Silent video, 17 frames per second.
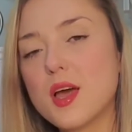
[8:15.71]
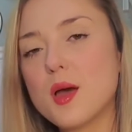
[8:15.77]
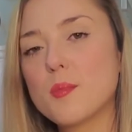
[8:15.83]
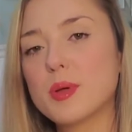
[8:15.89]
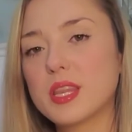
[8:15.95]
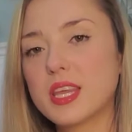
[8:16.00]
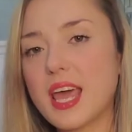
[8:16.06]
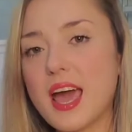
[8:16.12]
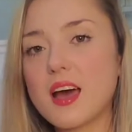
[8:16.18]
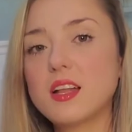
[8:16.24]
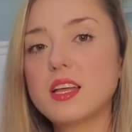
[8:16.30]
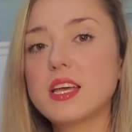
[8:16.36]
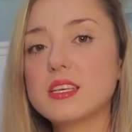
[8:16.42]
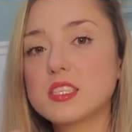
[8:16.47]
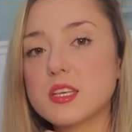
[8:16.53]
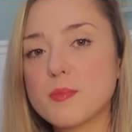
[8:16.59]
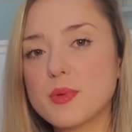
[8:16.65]
But the galley
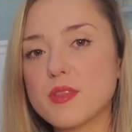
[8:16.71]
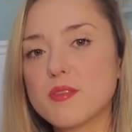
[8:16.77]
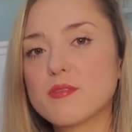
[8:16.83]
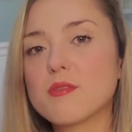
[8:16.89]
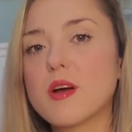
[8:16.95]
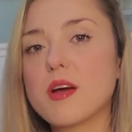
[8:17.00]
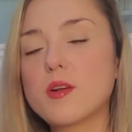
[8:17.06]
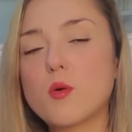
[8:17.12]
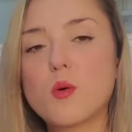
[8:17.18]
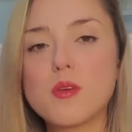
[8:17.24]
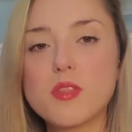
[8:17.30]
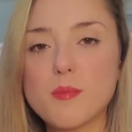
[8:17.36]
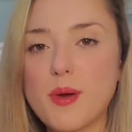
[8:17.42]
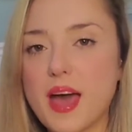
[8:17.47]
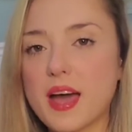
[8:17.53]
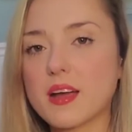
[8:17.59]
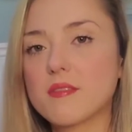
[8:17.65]
is up in the front or the
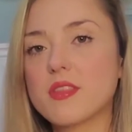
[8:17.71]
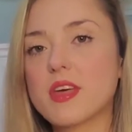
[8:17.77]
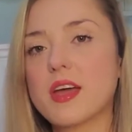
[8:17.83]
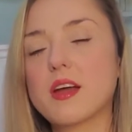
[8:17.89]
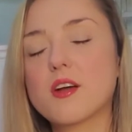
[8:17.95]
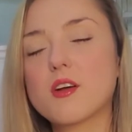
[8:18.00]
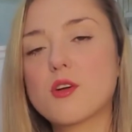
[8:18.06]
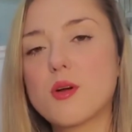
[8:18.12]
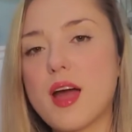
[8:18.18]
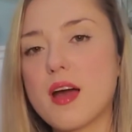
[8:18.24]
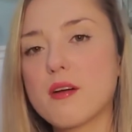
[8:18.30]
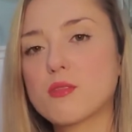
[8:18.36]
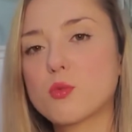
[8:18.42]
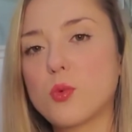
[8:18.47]
back of the aircraft